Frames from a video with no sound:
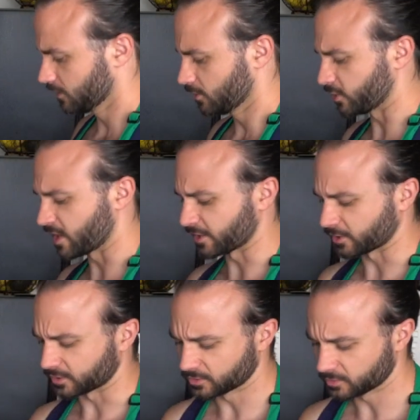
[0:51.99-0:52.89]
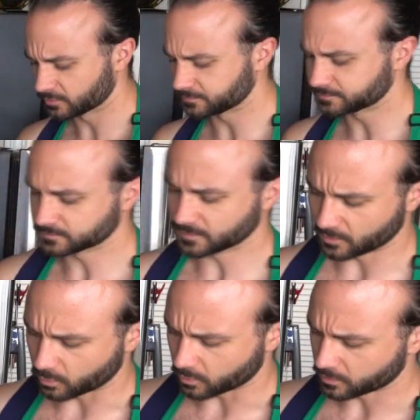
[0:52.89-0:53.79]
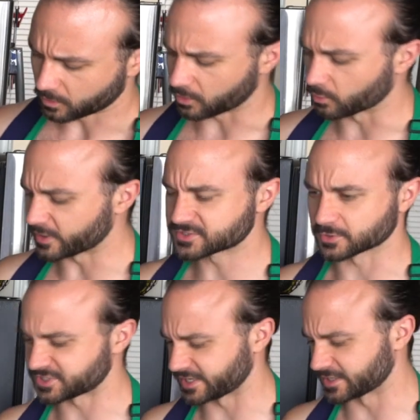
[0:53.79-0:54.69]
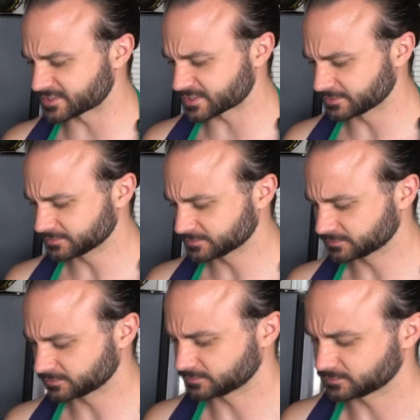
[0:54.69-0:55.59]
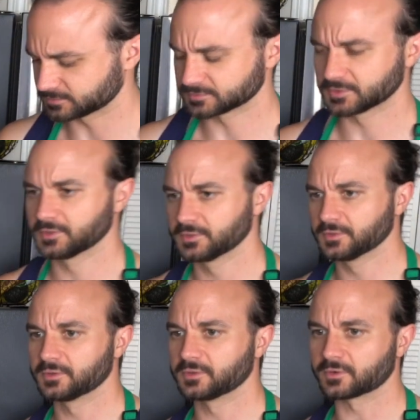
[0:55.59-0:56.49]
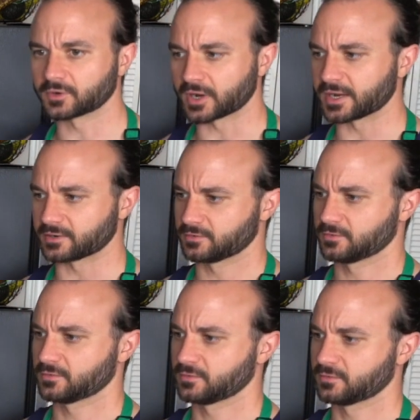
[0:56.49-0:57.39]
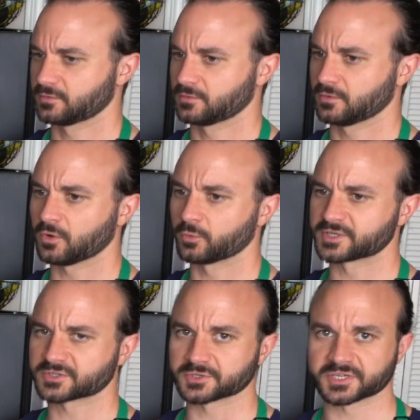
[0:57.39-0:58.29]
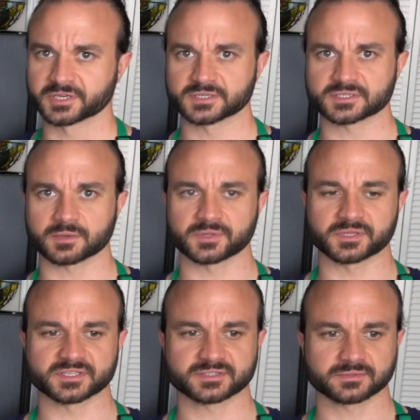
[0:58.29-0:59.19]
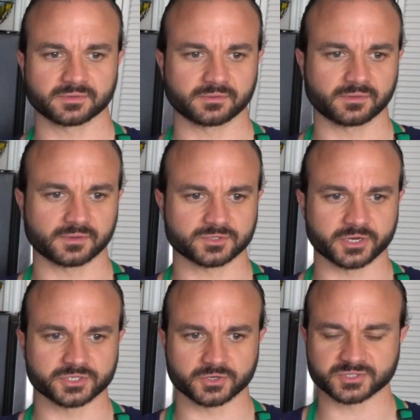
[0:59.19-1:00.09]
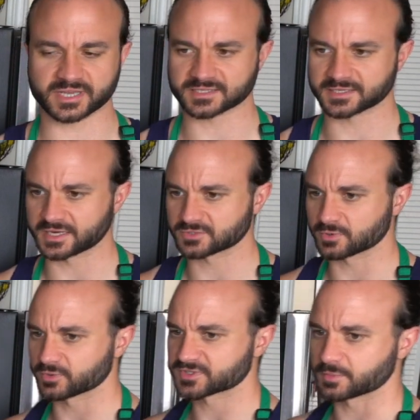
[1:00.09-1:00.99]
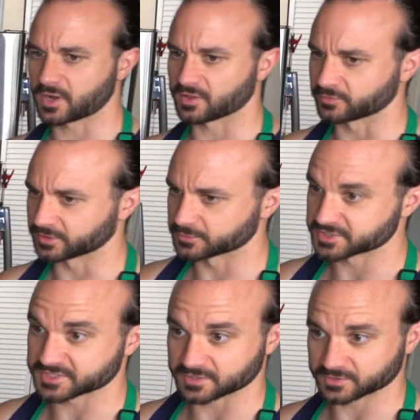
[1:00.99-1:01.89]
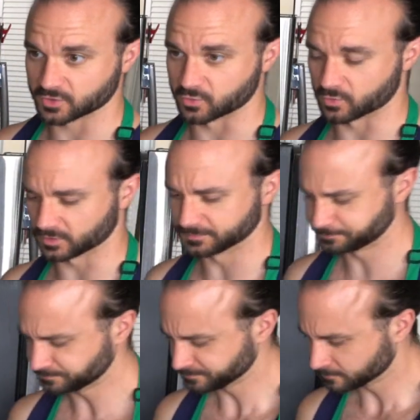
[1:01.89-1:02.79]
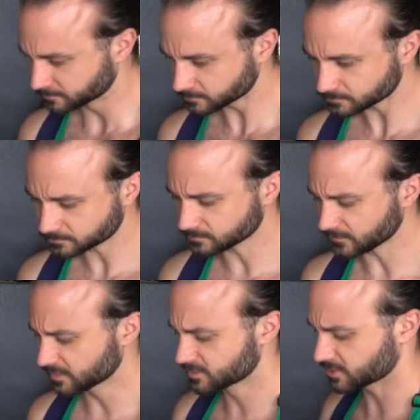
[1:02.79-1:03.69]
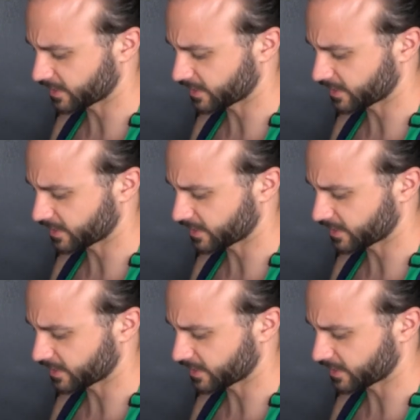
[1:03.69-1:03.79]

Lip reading: We got our whole wheat tortillas. All right, whole wheat tortillas up in this. Trader Joe's has a nice one with some olive oil, which is cool. So